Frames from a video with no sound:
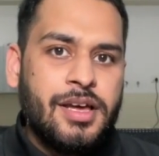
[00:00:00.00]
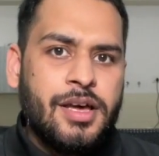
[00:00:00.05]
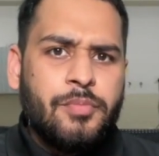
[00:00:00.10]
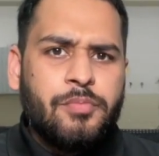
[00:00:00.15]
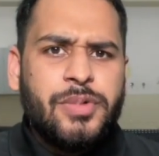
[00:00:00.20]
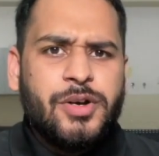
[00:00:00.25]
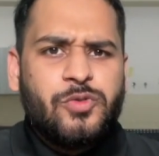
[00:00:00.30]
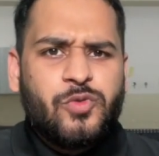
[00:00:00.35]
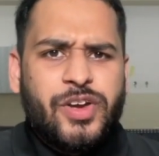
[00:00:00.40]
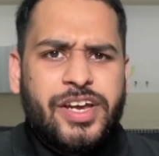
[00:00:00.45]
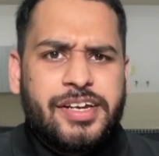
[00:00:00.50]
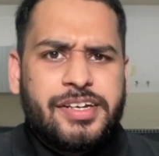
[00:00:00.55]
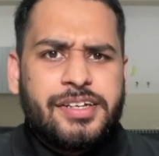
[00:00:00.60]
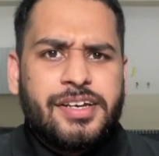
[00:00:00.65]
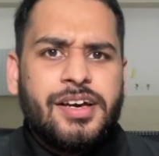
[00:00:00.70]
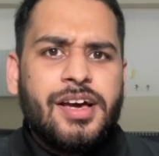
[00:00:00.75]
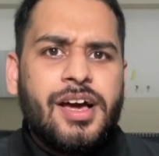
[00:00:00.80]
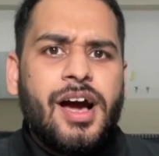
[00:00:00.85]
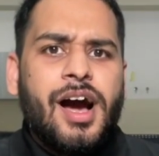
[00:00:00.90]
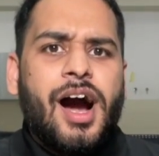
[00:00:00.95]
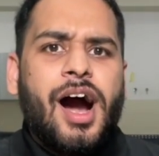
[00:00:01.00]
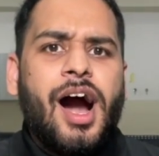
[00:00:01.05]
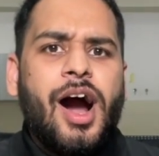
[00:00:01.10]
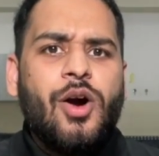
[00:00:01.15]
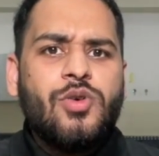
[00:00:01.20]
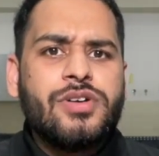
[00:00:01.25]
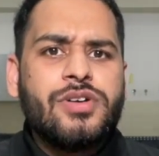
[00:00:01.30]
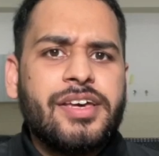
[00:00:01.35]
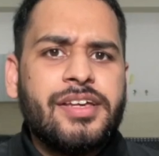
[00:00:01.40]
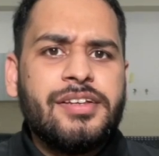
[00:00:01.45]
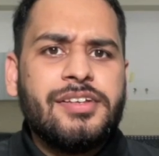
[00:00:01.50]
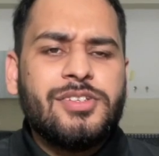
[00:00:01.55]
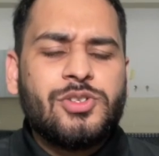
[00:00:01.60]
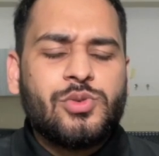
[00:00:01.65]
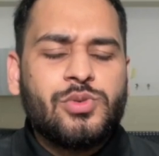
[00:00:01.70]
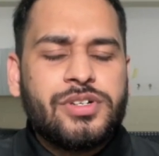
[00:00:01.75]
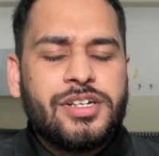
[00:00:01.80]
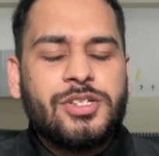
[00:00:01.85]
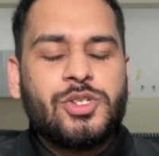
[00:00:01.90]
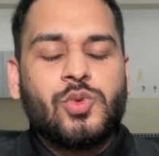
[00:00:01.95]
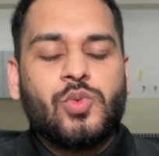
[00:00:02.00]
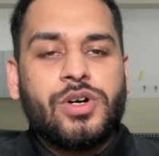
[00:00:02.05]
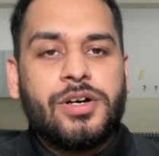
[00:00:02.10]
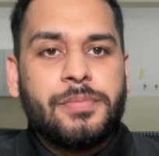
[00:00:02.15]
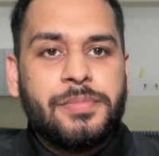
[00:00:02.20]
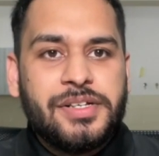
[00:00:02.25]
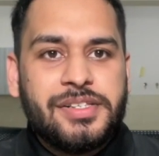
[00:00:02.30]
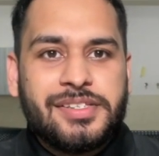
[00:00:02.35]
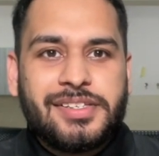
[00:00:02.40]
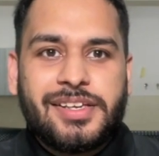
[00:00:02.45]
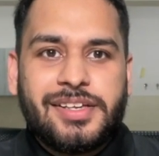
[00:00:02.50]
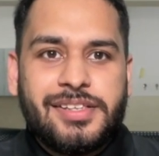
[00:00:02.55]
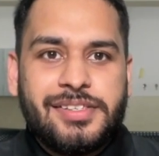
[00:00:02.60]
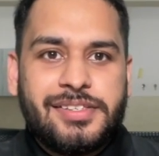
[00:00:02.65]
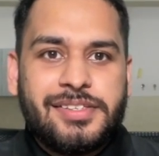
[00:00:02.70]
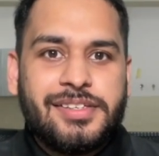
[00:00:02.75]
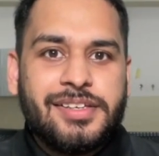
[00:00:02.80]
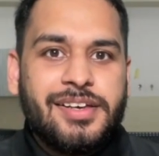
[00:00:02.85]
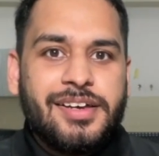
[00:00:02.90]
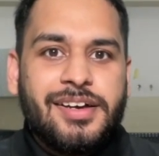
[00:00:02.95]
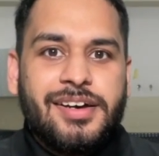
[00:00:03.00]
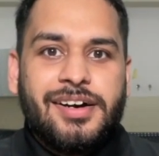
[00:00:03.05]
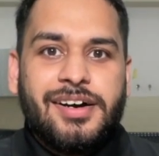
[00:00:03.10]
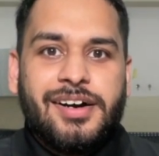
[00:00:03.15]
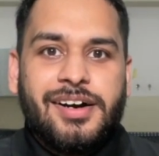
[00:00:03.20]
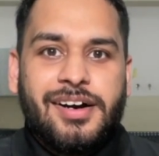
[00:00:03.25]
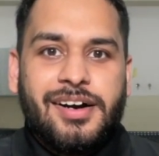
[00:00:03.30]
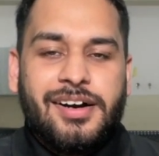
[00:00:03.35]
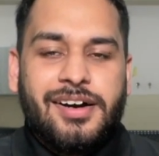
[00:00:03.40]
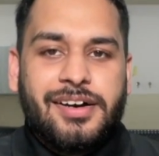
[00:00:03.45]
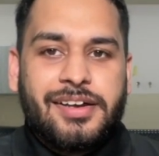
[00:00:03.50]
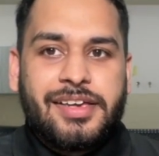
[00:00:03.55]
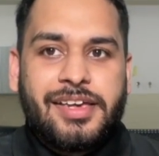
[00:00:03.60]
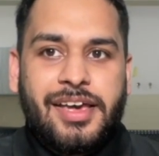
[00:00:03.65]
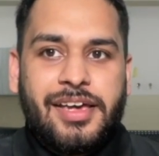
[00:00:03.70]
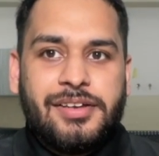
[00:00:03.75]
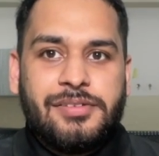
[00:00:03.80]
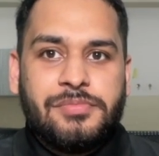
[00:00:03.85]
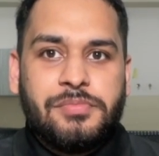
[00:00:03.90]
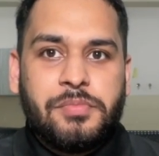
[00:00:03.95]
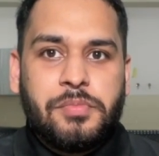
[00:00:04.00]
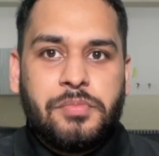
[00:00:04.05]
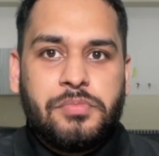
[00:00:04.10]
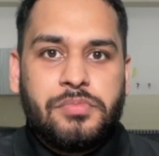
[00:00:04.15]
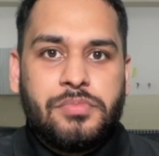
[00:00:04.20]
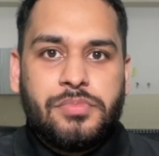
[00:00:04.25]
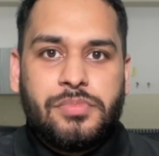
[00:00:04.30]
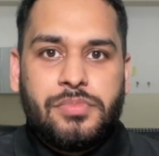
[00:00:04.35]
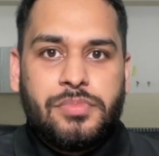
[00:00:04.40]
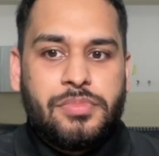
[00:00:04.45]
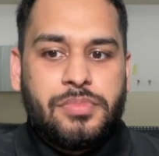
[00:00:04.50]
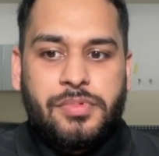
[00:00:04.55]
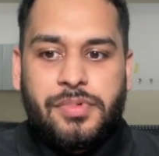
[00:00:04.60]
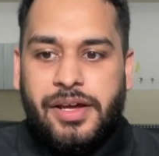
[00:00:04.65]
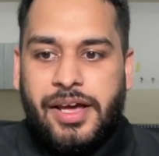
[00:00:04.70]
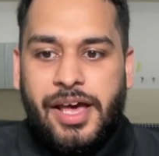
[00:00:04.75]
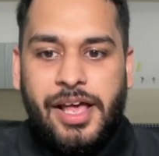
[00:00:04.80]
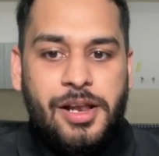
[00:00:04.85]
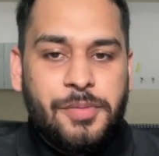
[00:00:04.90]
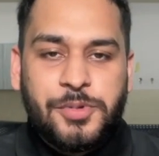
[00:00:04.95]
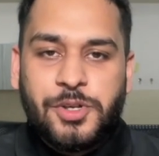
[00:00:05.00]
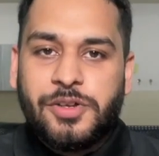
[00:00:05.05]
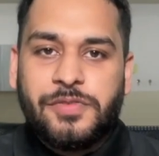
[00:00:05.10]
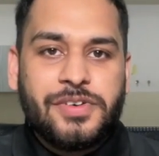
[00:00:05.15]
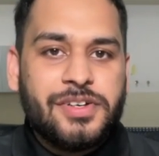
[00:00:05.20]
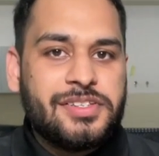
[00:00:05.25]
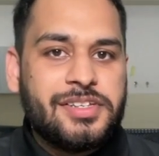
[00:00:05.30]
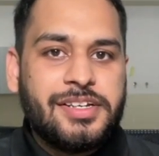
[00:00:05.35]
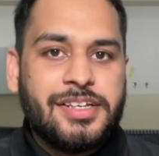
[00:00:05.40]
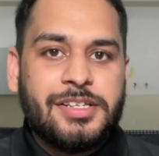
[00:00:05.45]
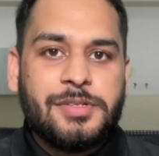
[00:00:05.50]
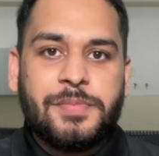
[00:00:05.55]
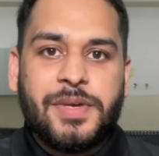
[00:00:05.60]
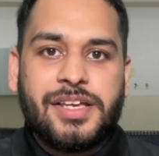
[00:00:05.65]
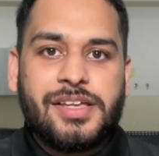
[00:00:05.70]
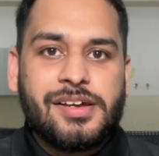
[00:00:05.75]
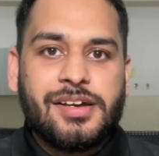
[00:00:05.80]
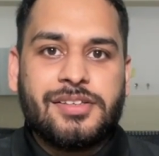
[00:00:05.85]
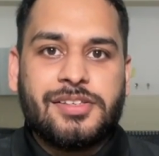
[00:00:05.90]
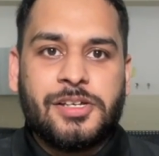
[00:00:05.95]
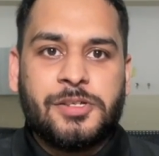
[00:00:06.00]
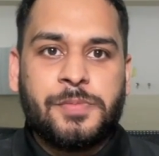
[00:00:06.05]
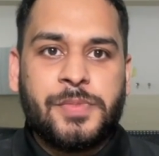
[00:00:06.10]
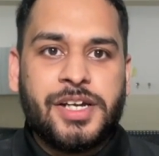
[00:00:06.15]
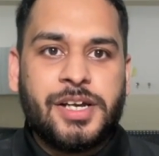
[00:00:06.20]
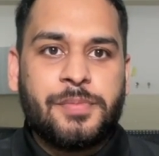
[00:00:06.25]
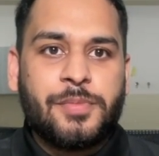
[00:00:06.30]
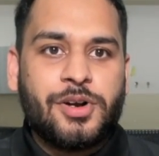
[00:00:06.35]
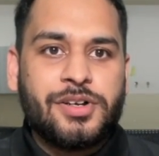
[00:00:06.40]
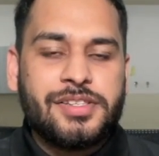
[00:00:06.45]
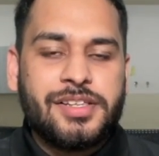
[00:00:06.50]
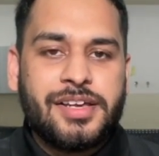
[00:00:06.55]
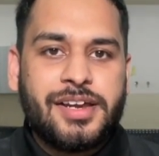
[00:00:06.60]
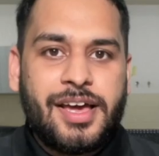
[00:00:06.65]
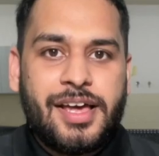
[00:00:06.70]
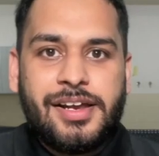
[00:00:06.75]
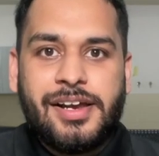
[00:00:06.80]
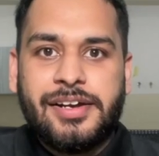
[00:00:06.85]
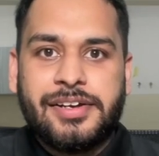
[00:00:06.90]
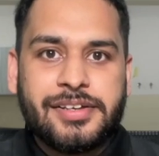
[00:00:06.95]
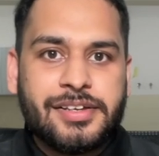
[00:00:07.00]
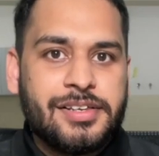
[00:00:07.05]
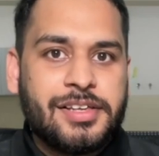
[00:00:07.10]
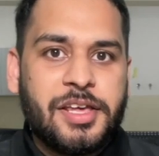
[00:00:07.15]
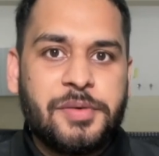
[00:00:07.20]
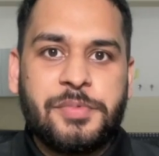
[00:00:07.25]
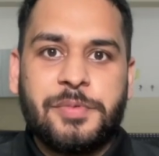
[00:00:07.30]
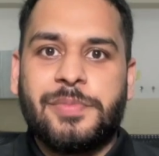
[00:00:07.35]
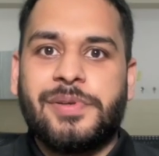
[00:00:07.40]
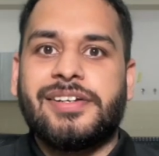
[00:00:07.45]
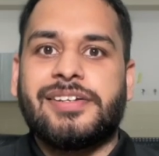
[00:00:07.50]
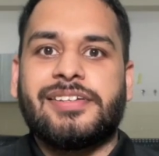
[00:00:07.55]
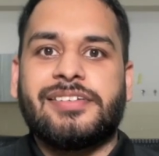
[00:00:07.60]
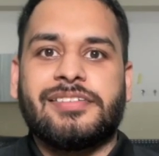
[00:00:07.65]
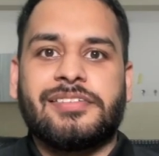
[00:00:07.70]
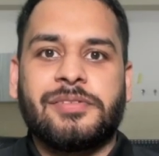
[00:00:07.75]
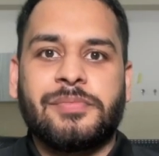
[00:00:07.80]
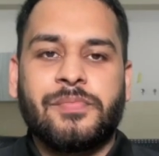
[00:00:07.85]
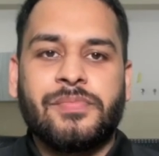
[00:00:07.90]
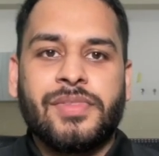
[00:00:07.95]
But wait, how a student's verbal skills can help universities making a judgment about their analytical capabilities?